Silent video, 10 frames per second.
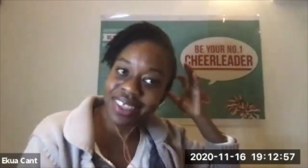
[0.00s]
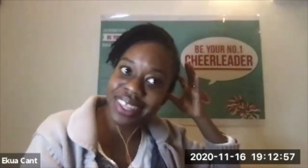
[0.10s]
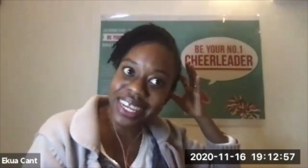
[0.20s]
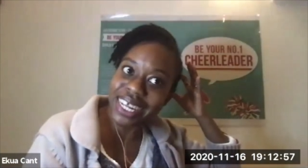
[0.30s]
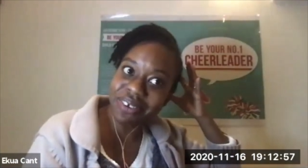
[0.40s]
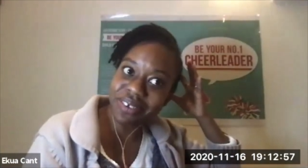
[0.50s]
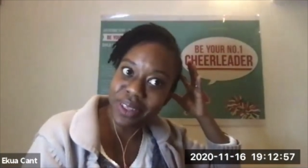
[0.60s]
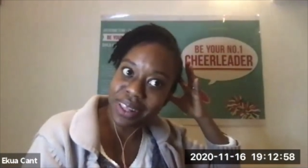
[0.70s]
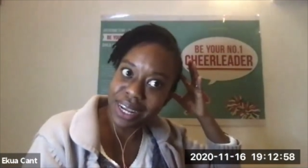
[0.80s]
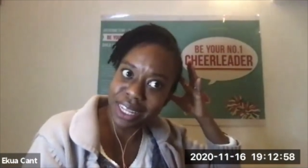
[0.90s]
neatly onto the
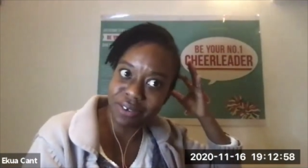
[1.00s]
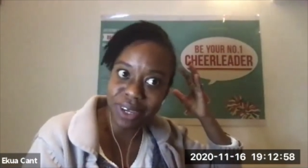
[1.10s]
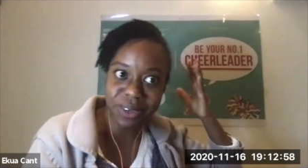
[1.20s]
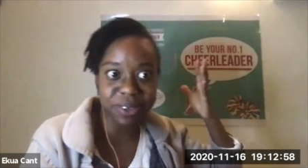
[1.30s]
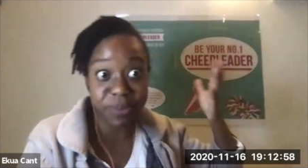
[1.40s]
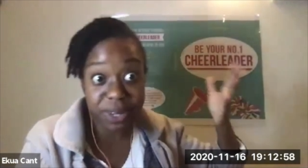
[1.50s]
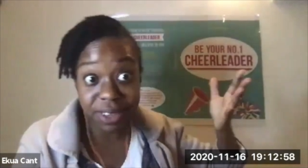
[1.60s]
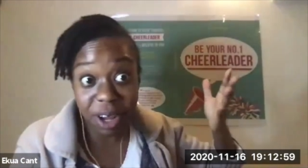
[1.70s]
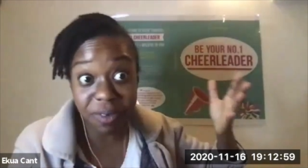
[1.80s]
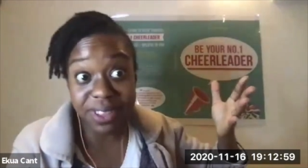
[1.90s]
next question because
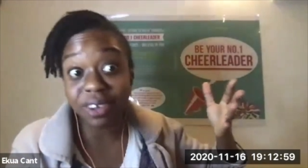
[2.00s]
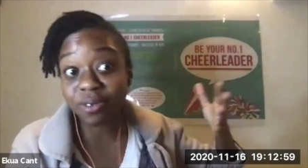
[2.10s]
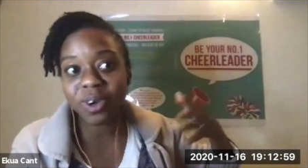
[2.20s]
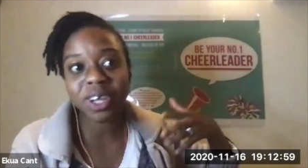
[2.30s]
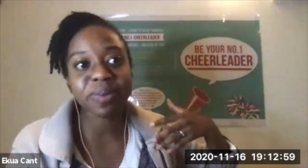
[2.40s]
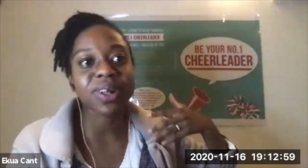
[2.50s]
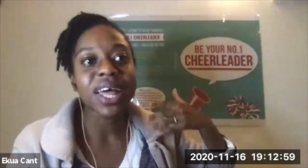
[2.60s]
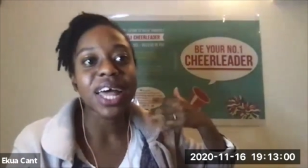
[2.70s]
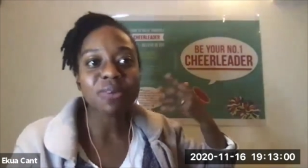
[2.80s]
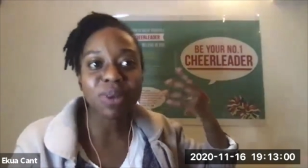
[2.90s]
obviously you're talking about
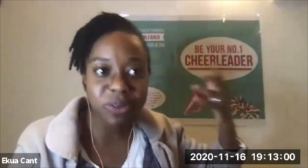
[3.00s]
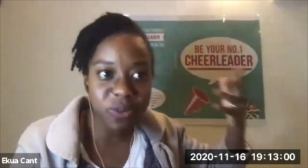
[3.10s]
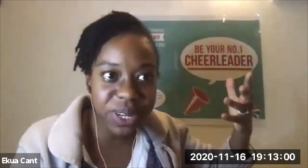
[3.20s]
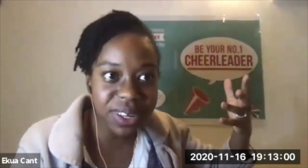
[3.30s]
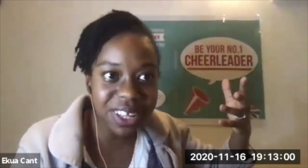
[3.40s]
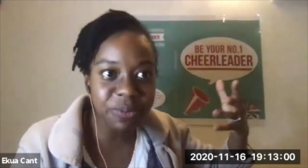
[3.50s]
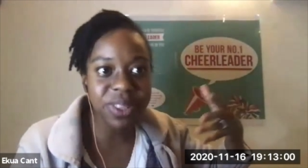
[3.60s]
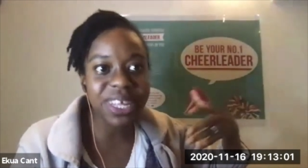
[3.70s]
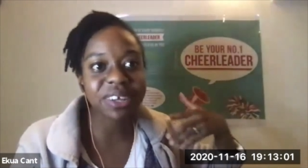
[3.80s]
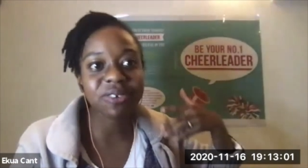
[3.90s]
emotional triggers and
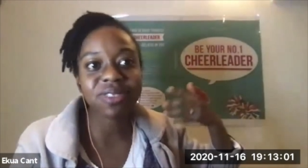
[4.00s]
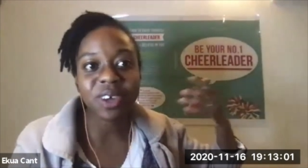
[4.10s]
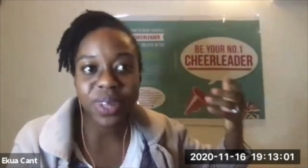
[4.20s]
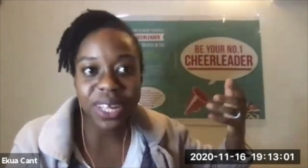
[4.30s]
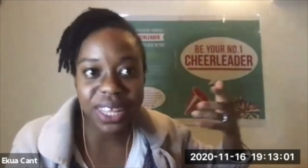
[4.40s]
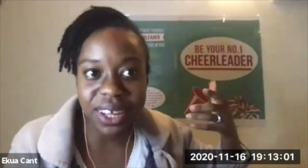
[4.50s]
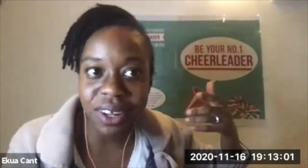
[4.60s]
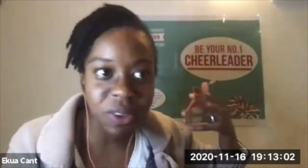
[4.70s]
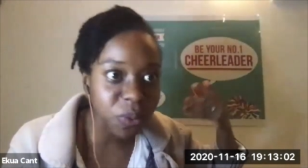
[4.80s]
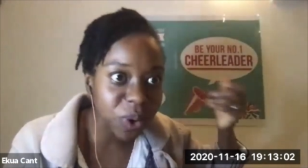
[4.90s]
presenting yourself in the,
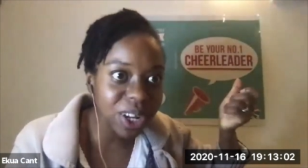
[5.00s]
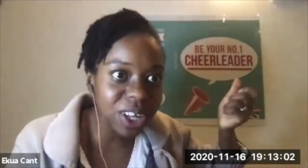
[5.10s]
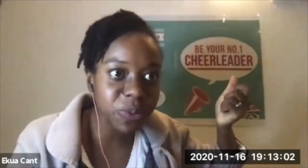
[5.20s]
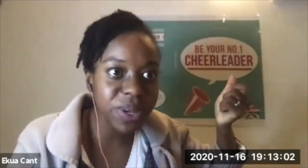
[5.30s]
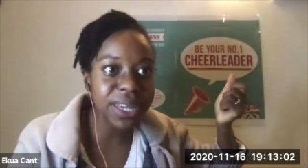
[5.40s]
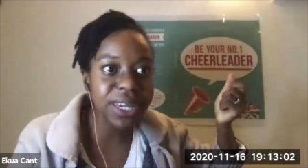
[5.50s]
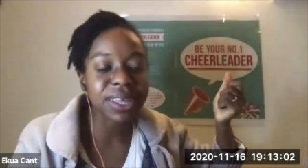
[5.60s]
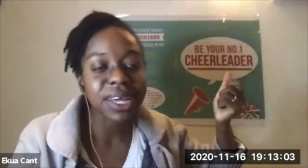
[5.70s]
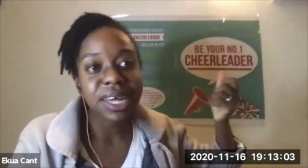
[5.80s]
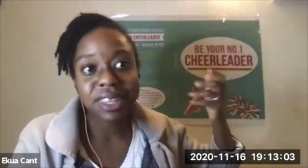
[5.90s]
the workspace.
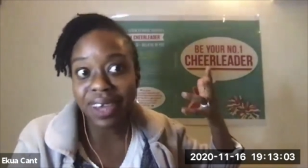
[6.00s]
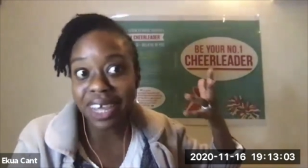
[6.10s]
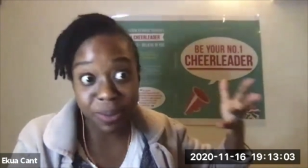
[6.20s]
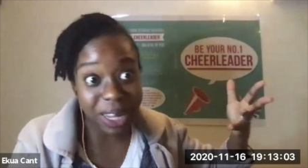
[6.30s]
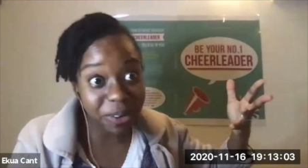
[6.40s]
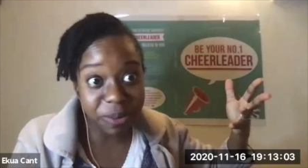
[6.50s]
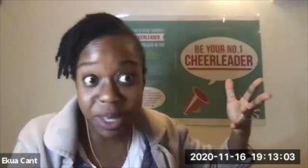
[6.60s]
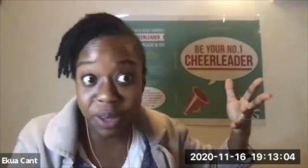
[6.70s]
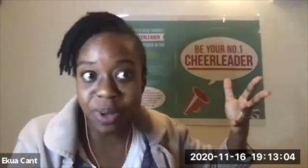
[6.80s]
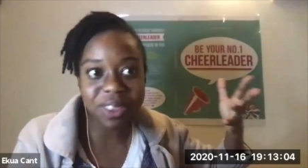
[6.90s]
So as a black woman,
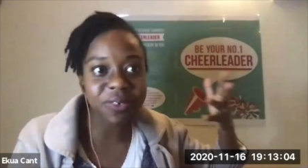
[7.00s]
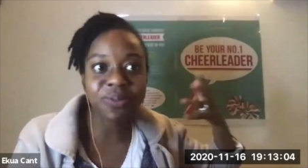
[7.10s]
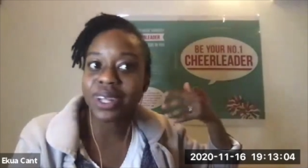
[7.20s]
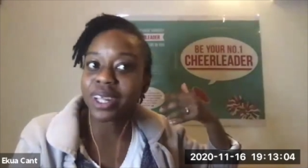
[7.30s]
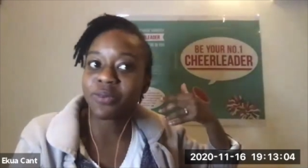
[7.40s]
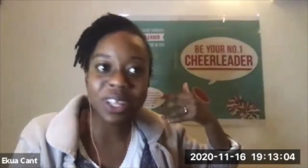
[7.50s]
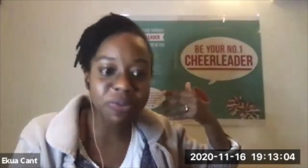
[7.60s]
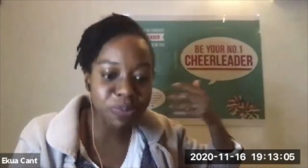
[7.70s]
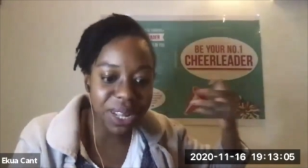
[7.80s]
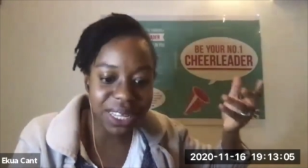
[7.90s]
you must have, you know, faced
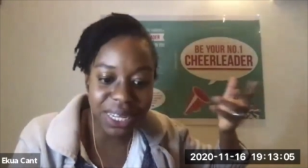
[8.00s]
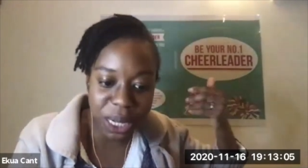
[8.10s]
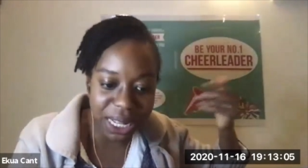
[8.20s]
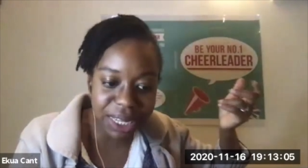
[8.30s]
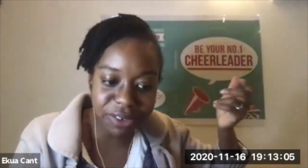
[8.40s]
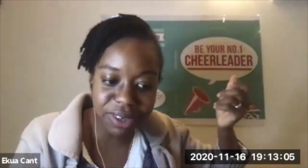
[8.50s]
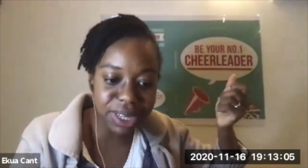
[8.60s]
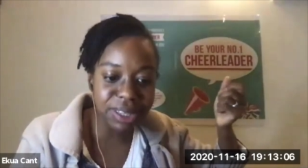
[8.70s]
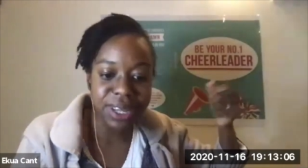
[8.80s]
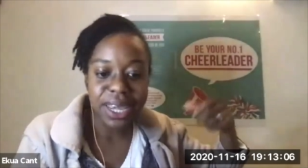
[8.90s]
many
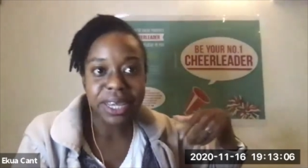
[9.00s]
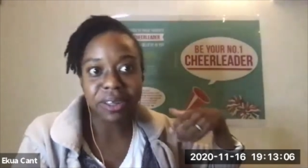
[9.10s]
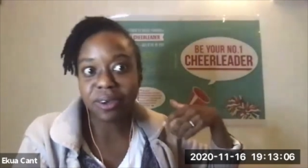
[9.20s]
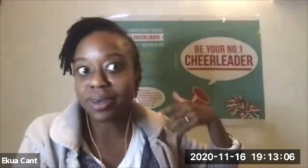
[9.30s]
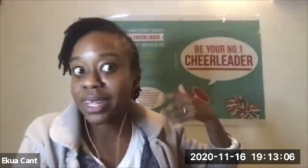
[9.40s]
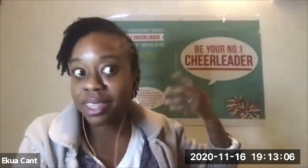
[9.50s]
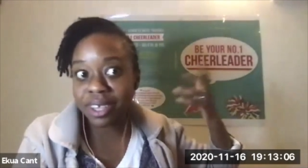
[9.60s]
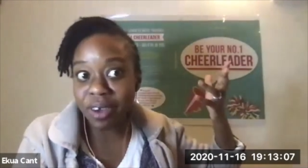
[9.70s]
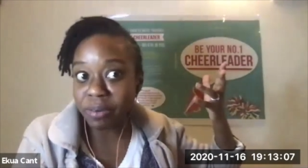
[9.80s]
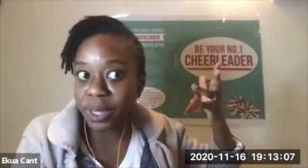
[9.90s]
challenges. You know, do
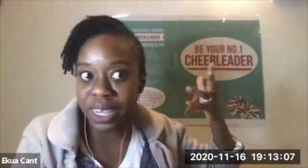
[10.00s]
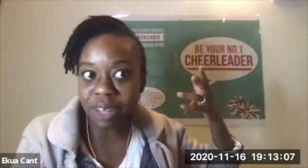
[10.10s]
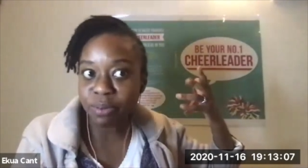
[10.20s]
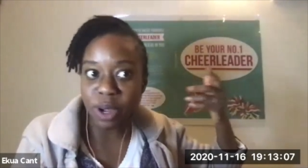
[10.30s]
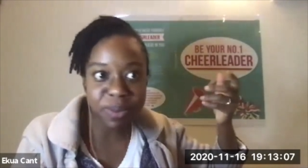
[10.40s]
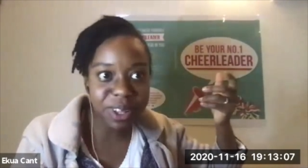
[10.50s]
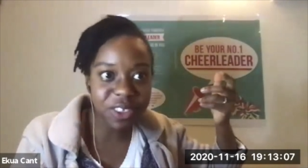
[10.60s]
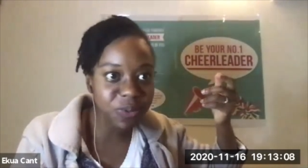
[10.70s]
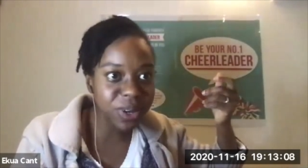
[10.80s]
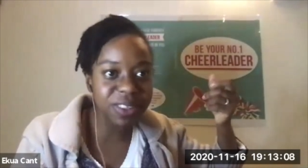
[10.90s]
you have any particular
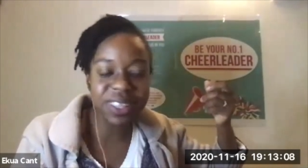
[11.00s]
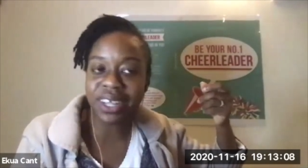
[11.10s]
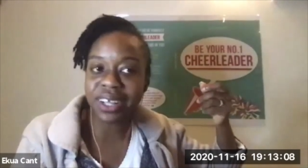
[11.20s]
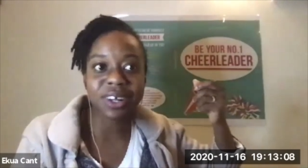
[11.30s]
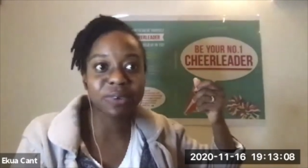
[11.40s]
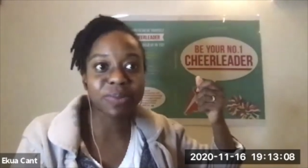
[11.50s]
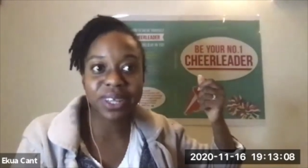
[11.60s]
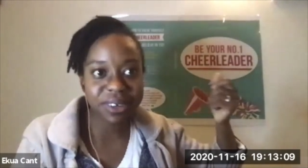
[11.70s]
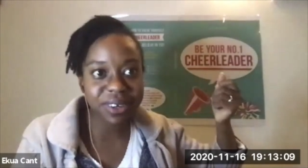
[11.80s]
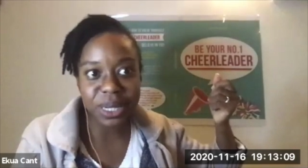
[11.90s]
moments where you think, oh my
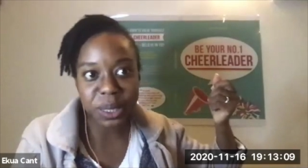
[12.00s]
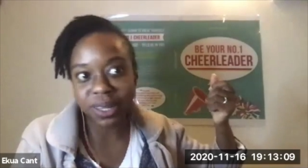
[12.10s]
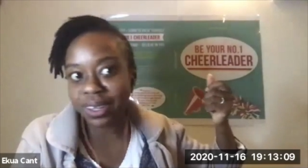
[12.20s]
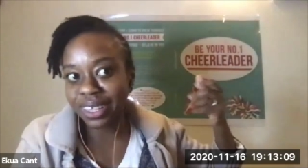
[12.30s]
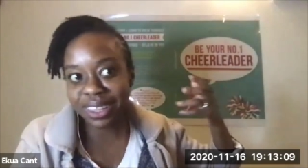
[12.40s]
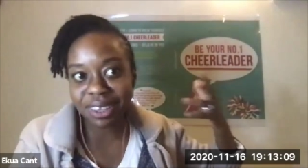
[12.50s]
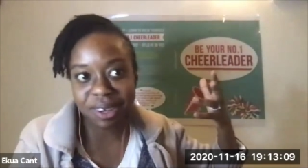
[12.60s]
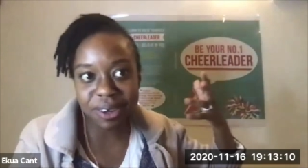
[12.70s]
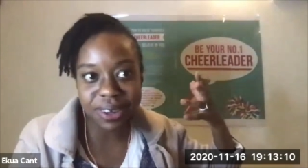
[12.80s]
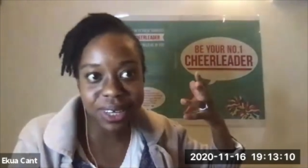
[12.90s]
gosh, you know, this is
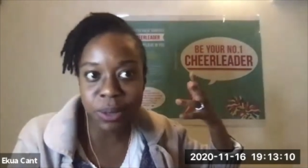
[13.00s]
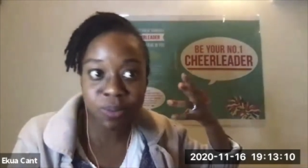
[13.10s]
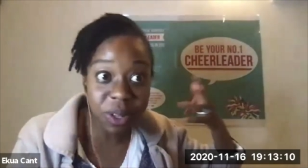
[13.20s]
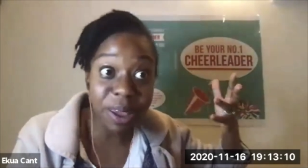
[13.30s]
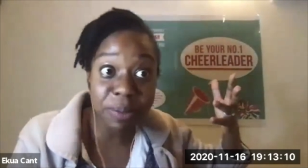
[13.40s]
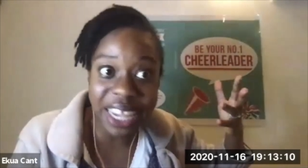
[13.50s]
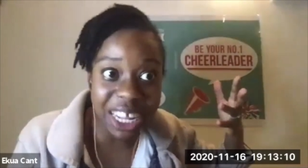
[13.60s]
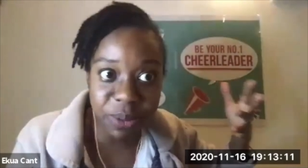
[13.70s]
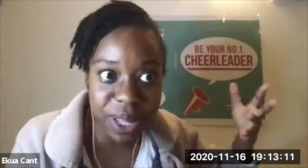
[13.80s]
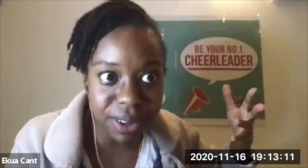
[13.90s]
not would not be happening to
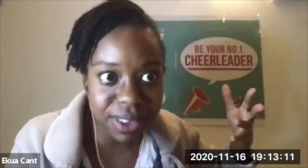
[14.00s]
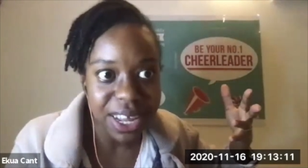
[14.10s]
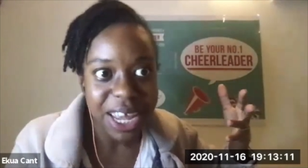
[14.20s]
anyone else.